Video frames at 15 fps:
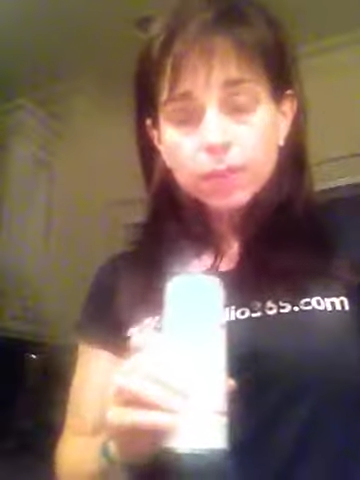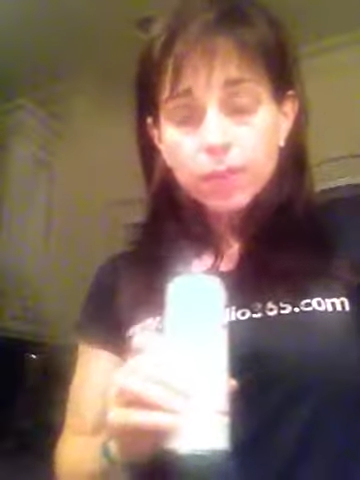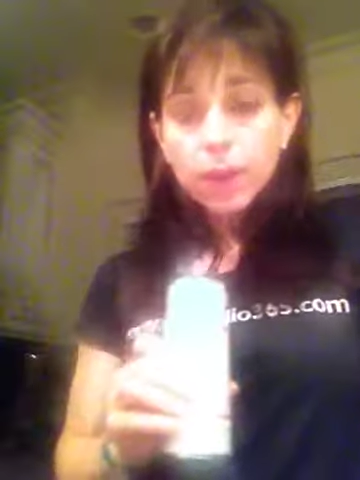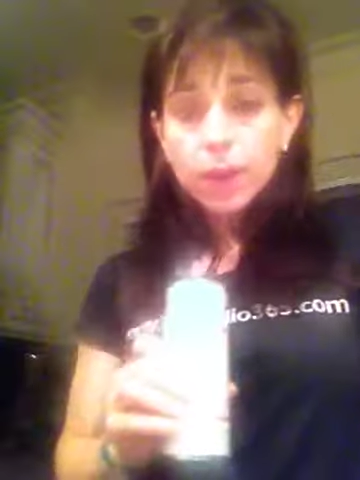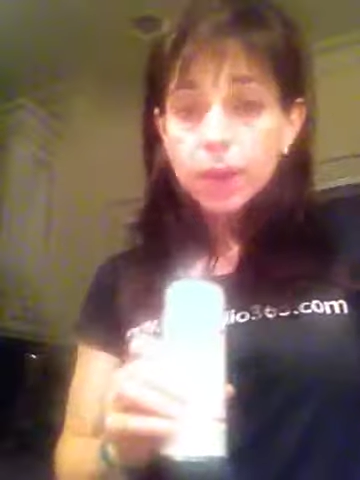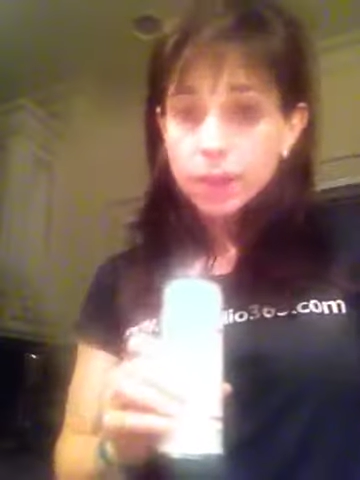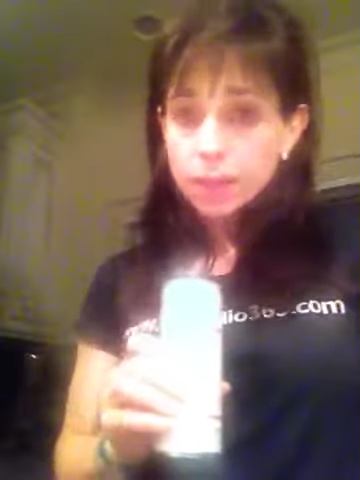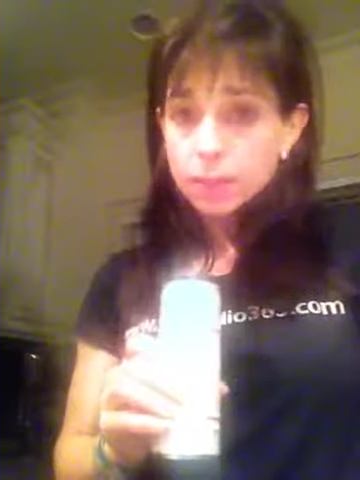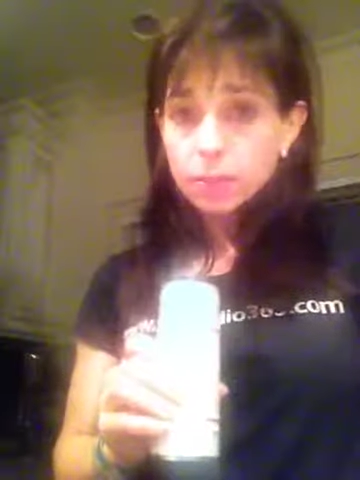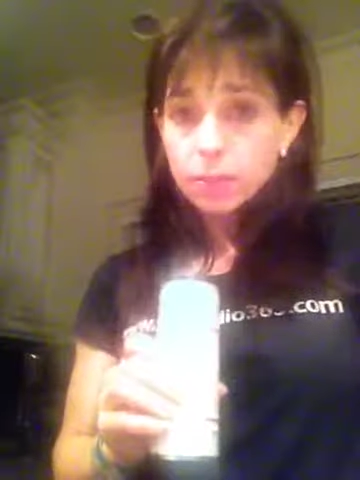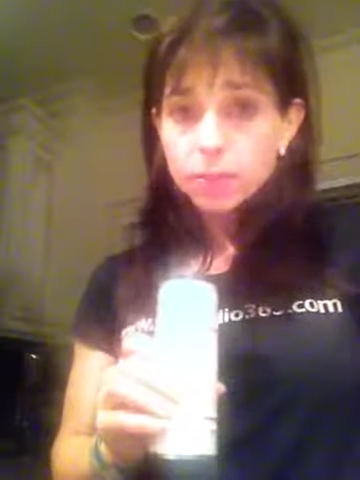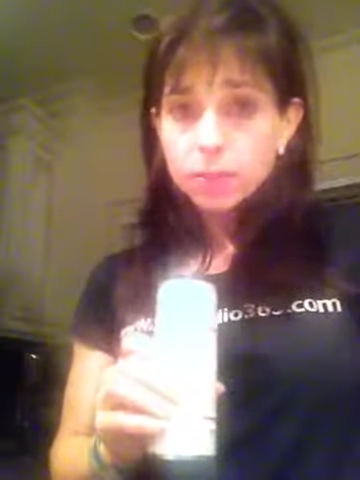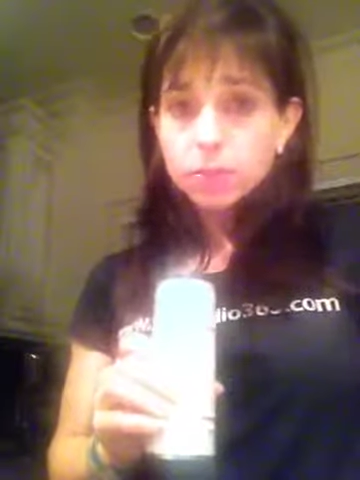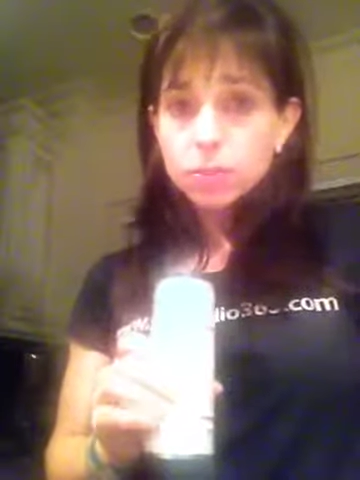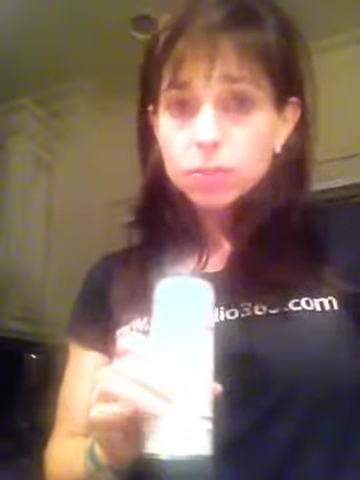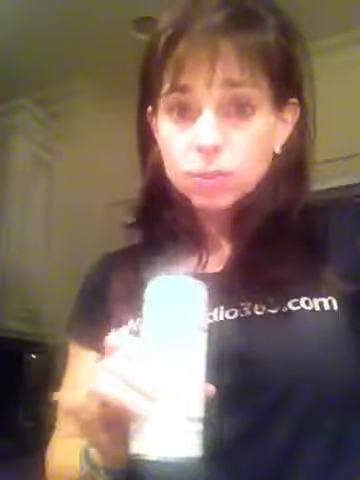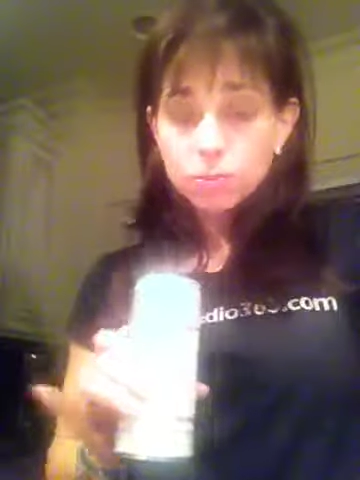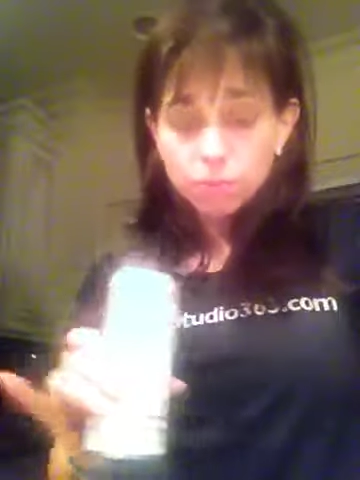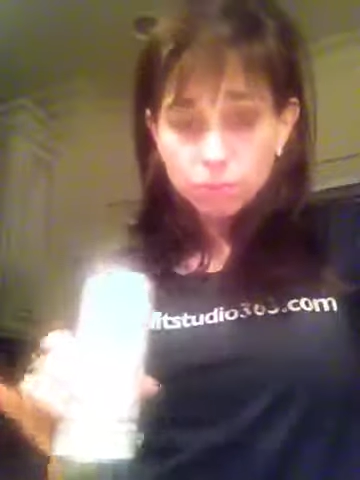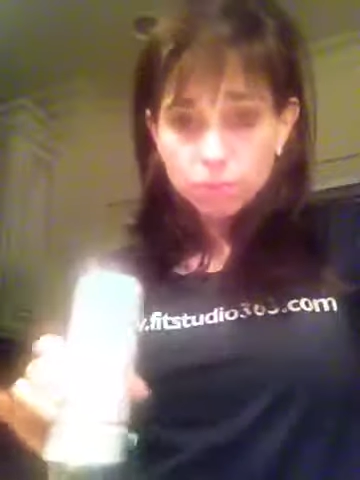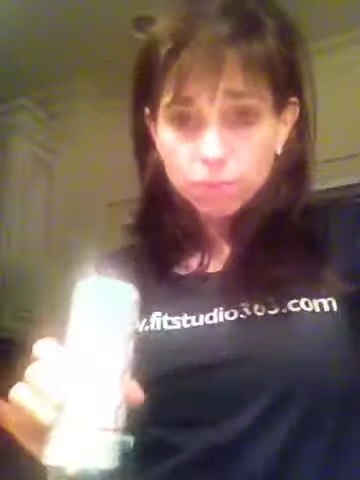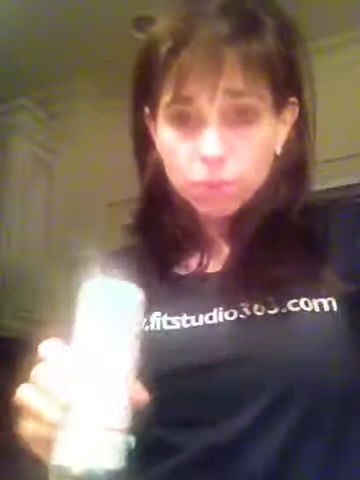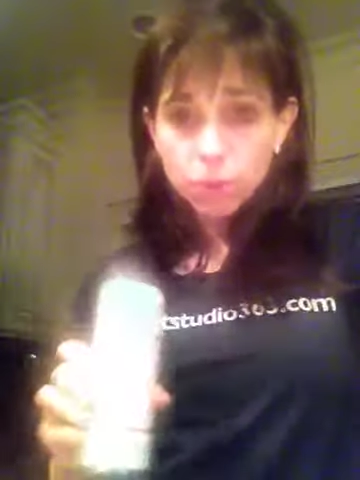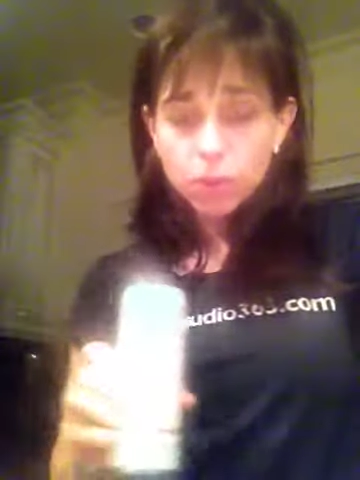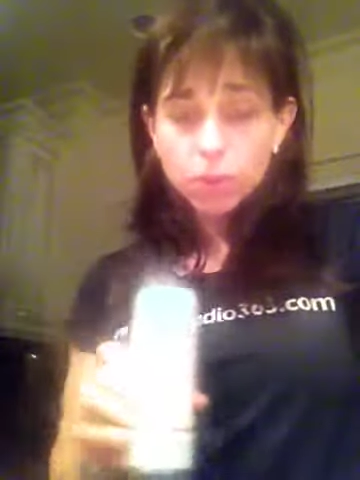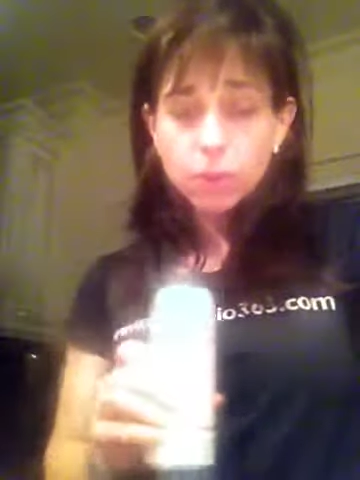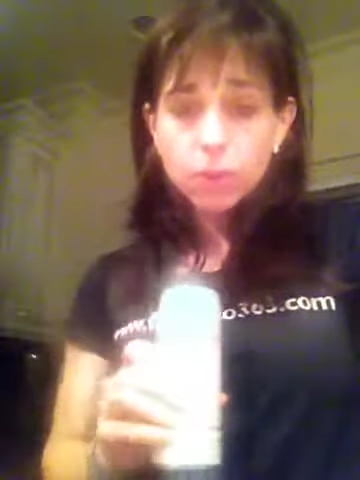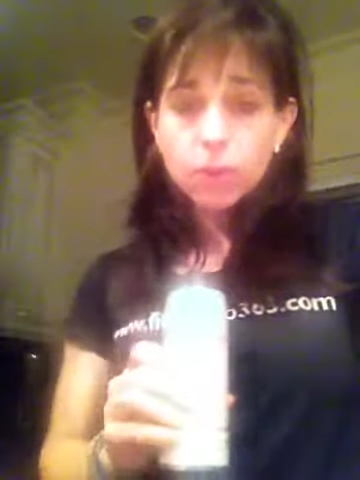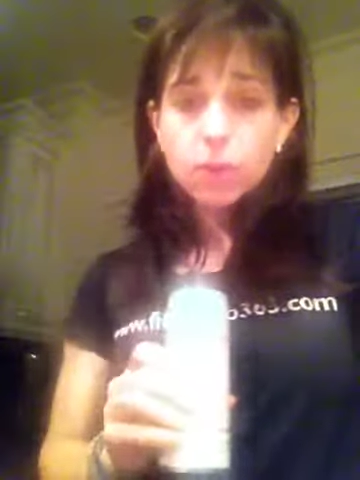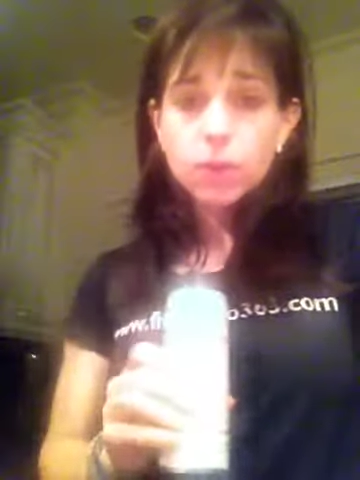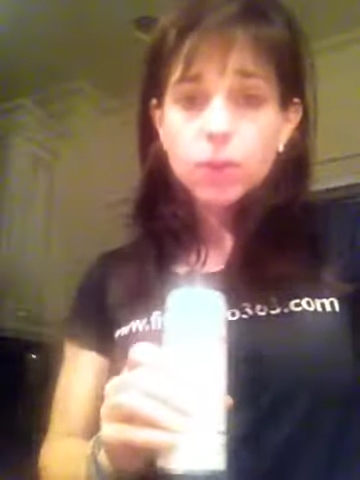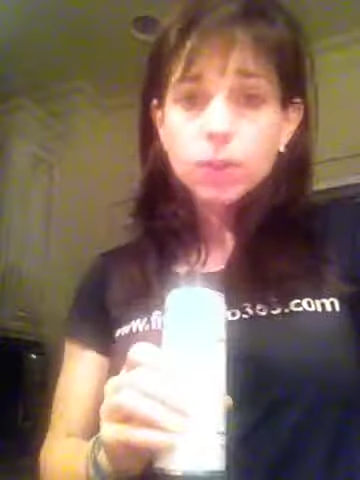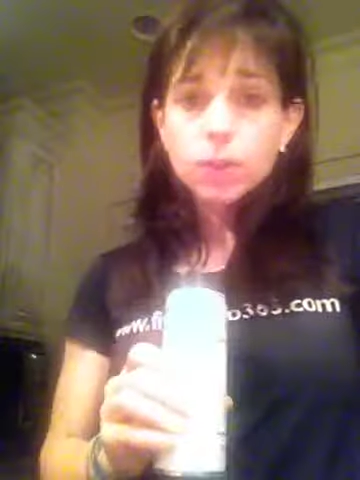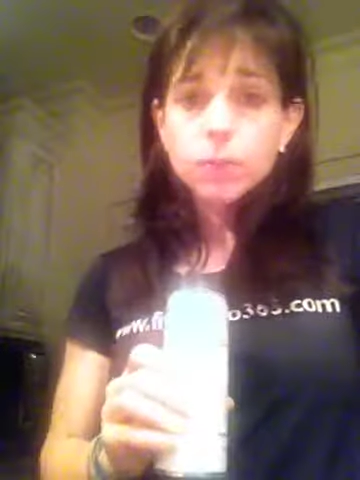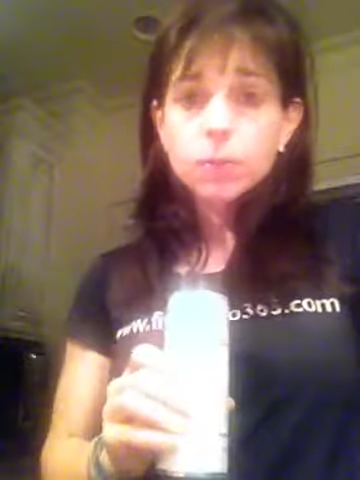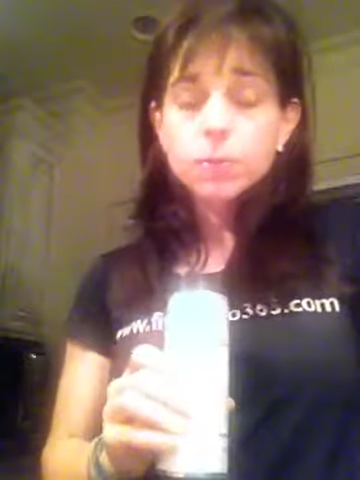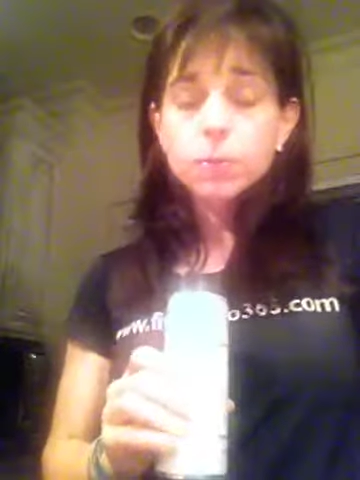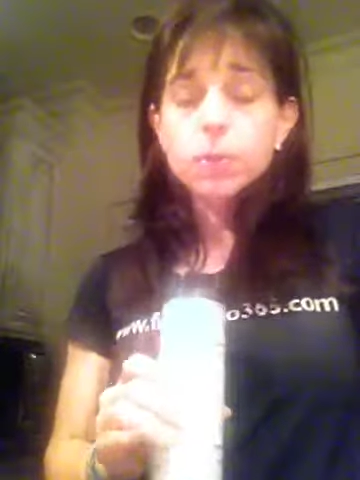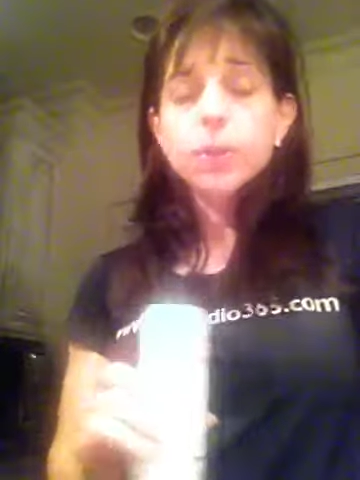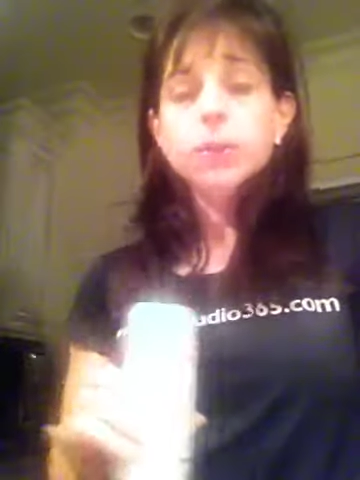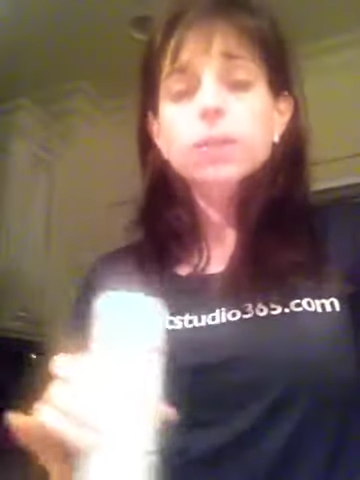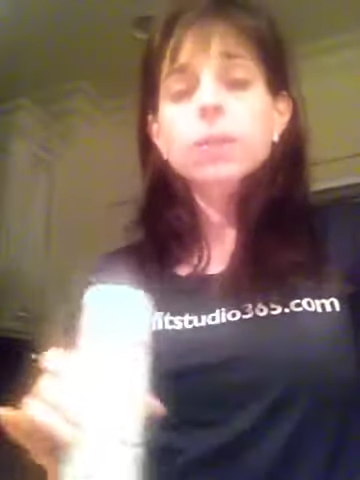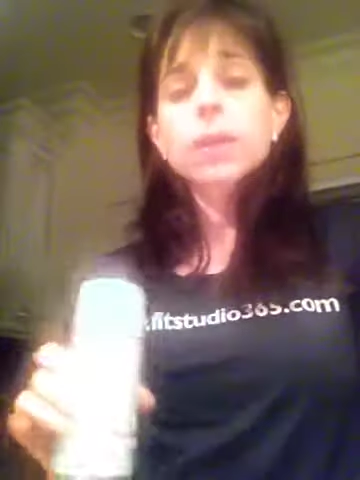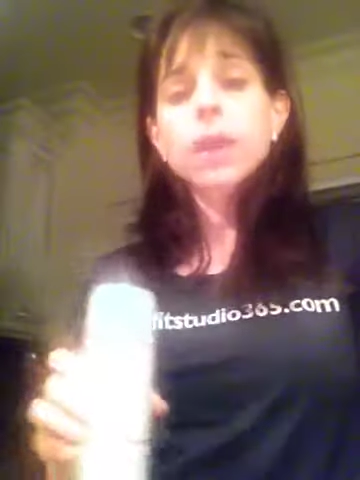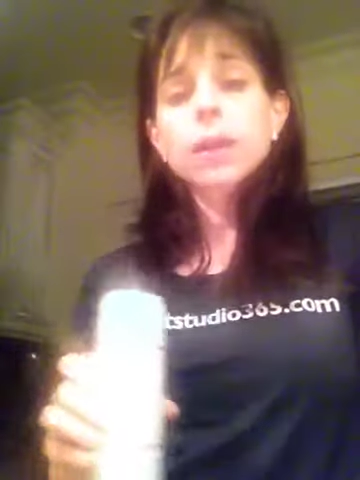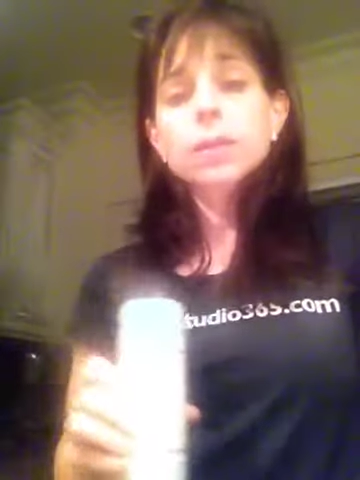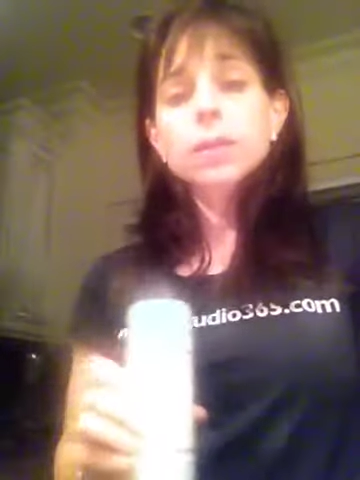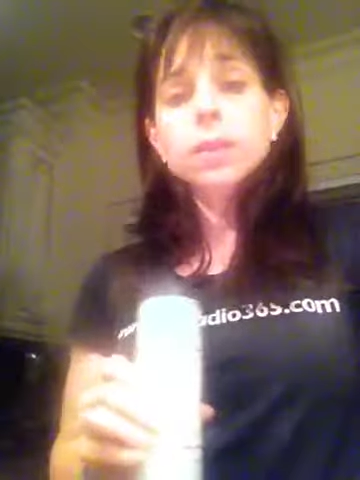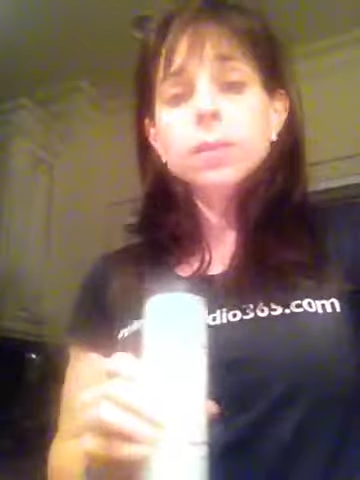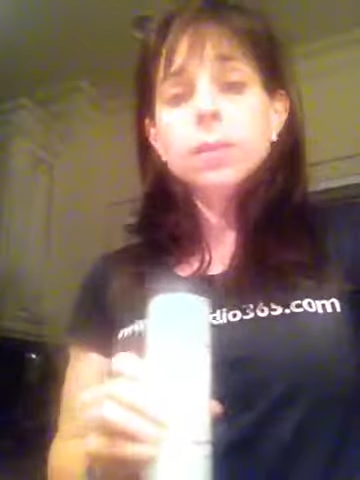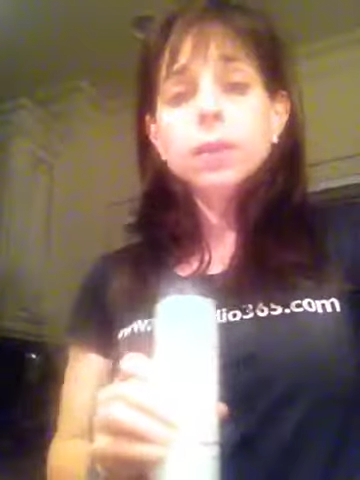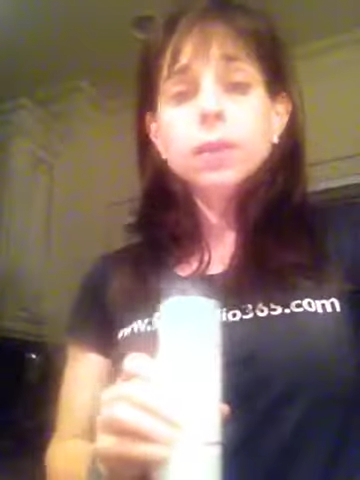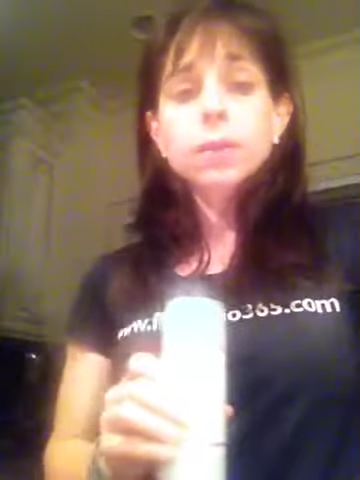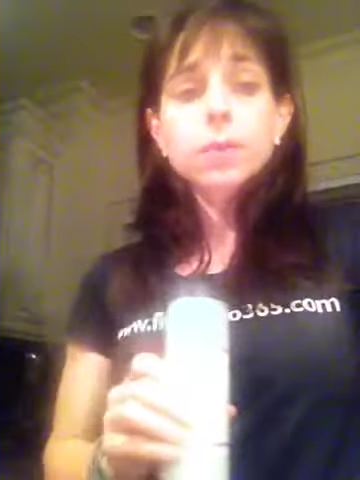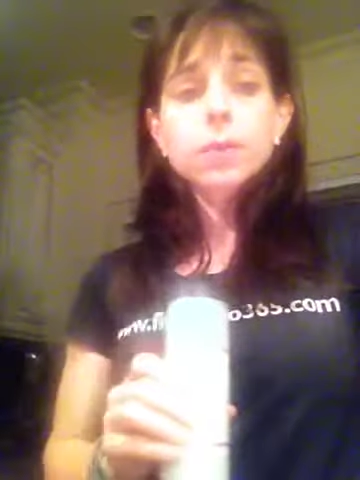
my husband work with the dogs this morning. That'll save me a little